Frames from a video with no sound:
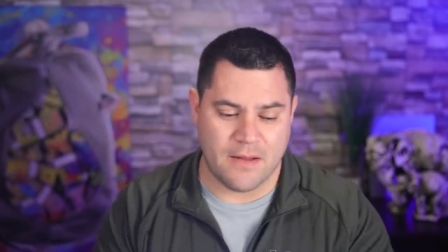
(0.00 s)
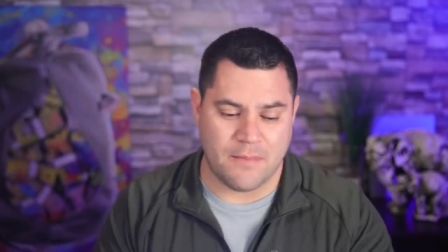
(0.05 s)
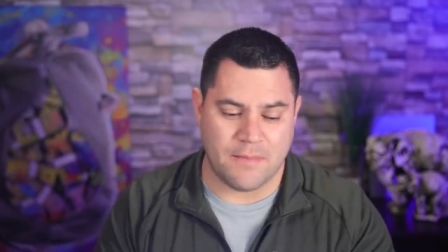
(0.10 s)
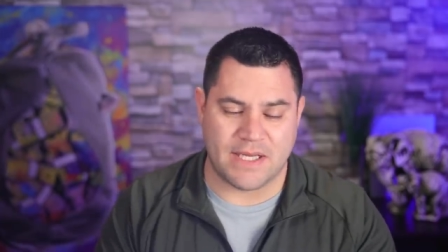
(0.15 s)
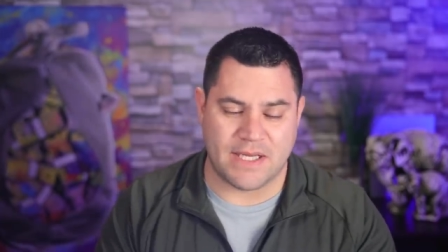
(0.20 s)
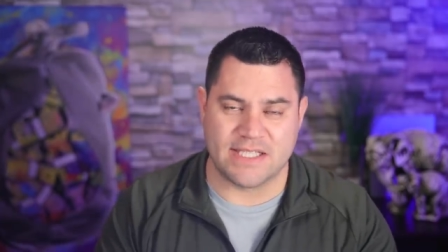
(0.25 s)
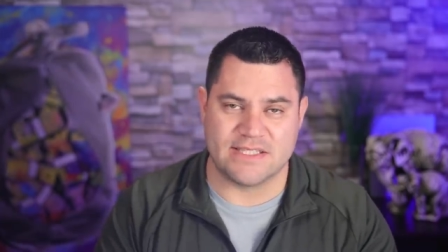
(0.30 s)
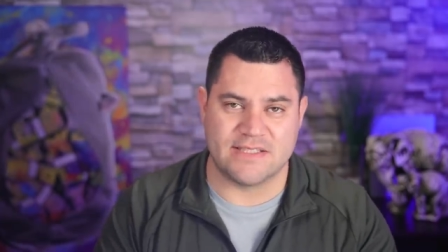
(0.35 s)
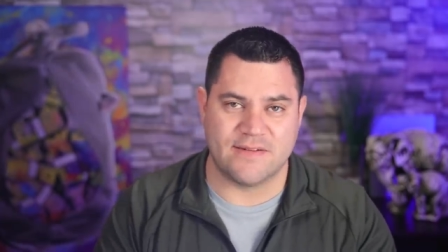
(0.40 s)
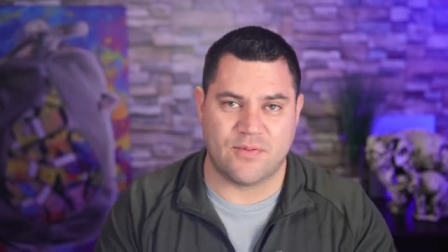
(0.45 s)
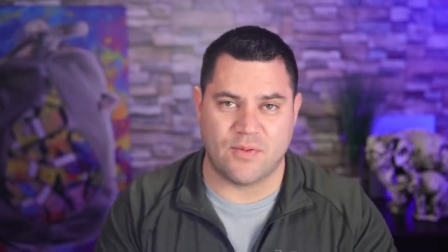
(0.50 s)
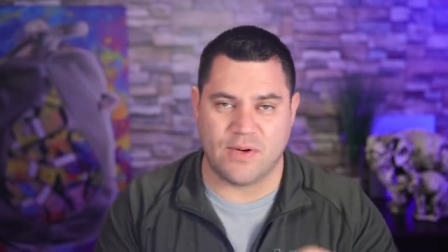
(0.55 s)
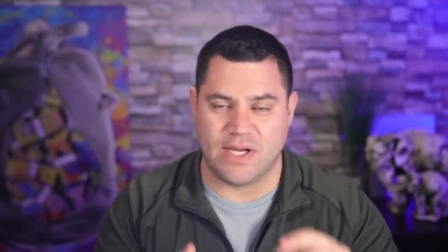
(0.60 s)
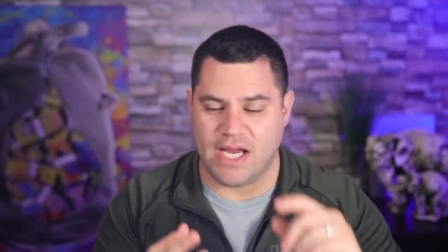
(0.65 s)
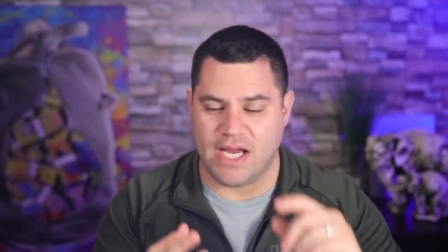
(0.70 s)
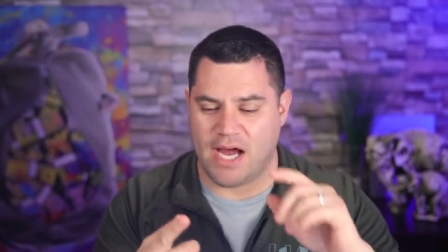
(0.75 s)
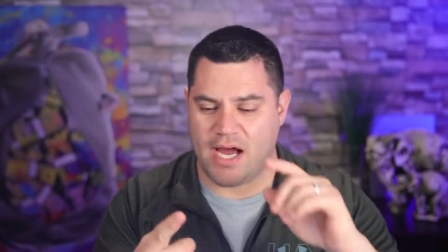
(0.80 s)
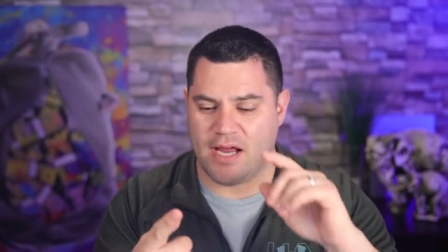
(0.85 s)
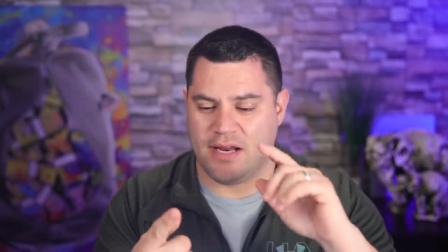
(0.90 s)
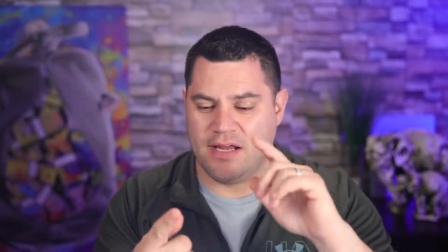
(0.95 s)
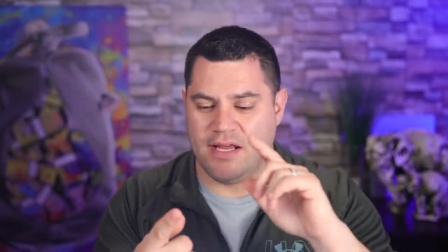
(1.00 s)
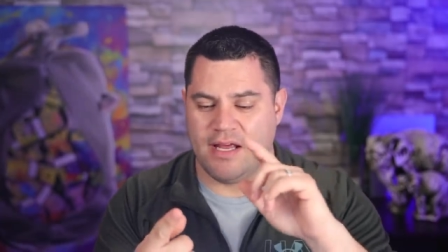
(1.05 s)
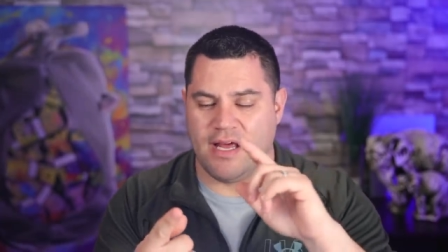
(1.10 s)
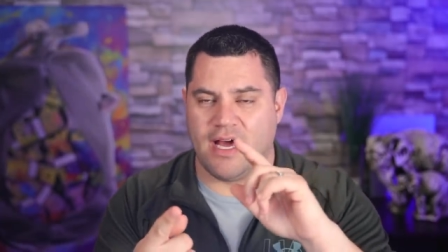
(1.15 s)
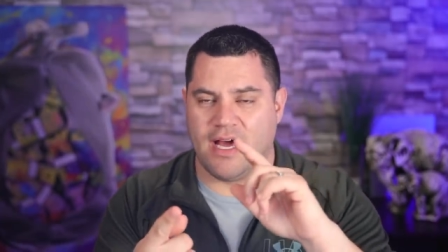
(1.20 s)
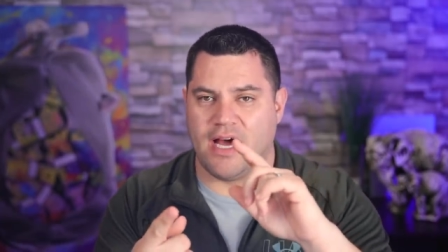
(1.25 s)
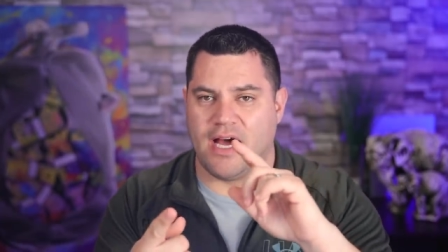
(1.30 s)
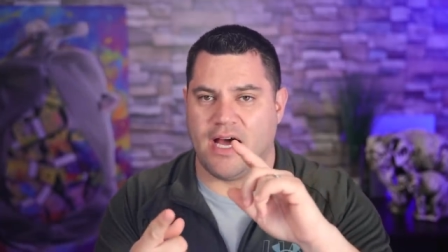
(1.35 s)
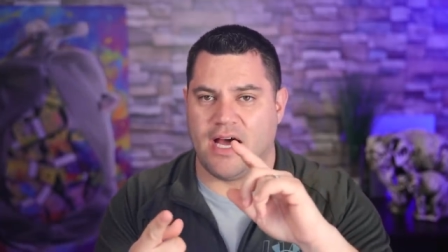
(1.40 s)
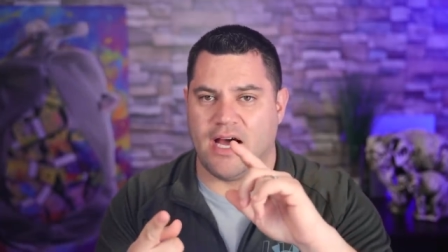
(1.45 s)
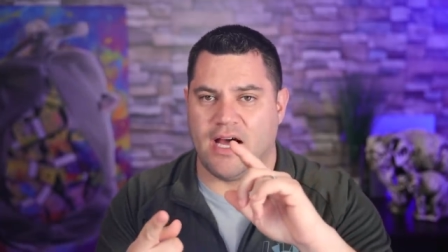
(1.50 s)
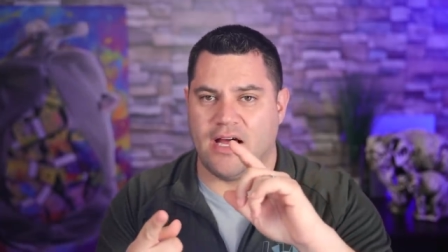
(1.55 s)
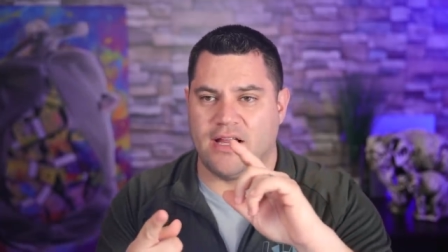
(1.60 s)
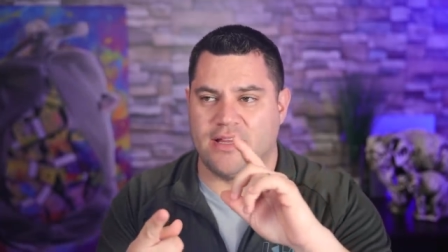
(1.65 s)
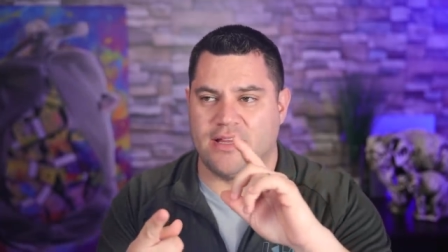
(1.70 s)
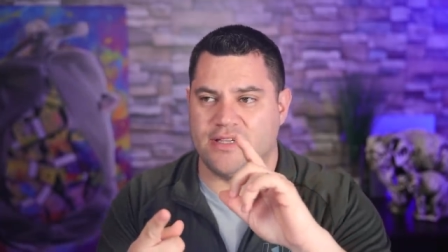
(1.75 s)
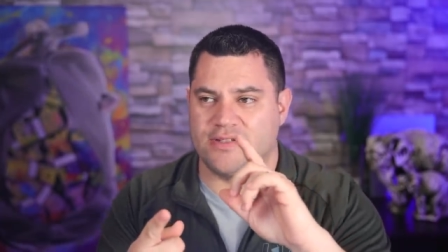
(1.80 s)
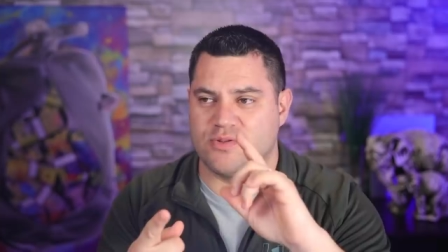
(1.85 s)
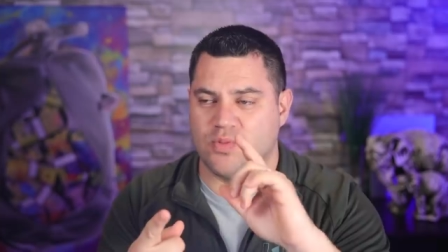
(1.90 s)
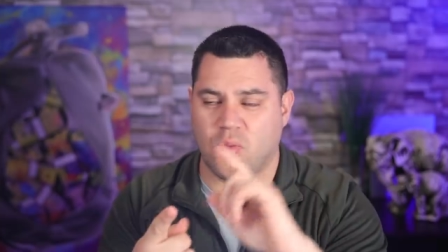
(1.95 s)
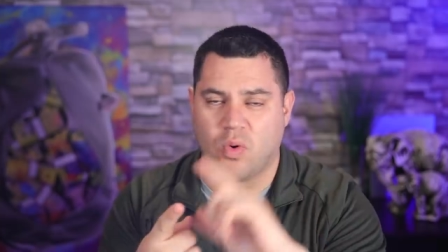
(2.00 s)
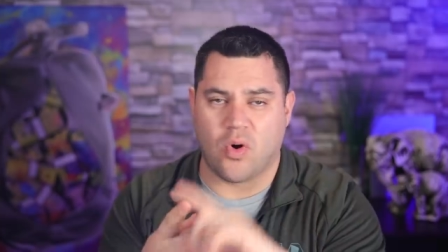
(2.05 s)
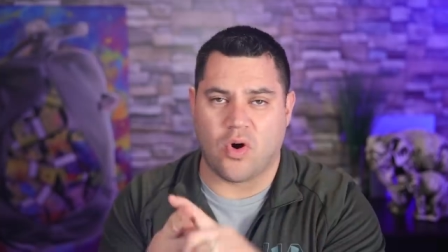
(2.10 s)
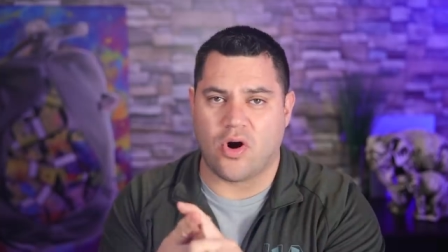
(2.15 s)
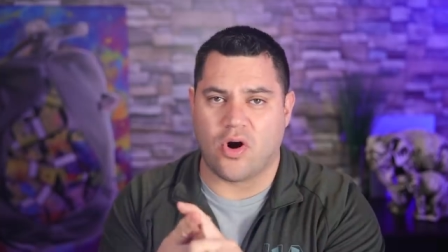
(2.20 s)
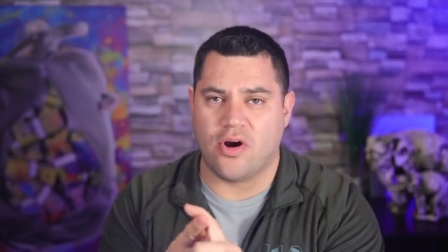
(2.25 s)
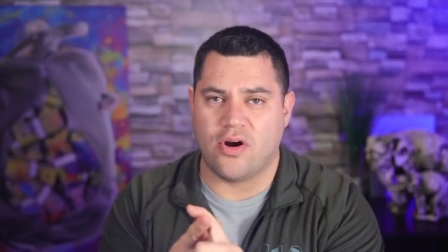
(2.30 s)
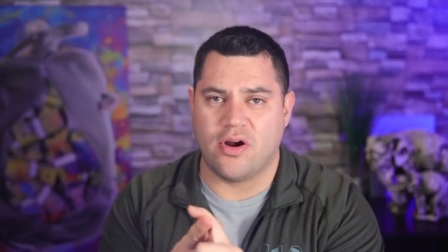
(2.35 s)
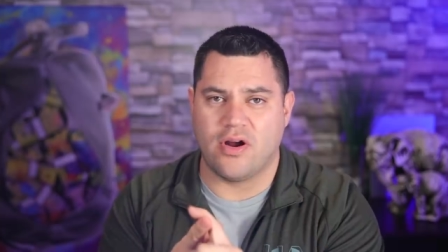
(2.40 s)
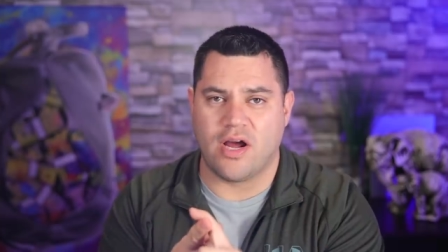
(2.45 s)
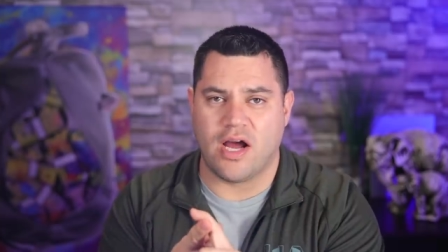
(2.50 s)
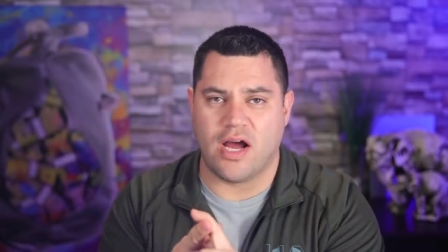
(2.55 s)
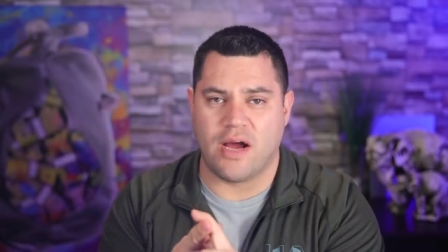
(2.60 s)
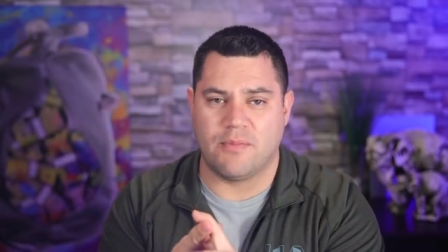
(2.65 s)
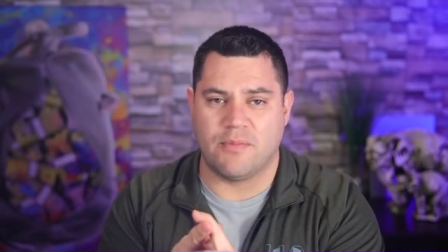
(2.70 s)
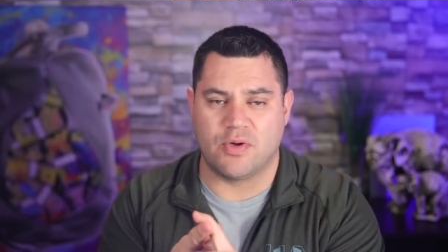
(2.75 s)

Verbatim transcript: Because if we got uh, this war uh,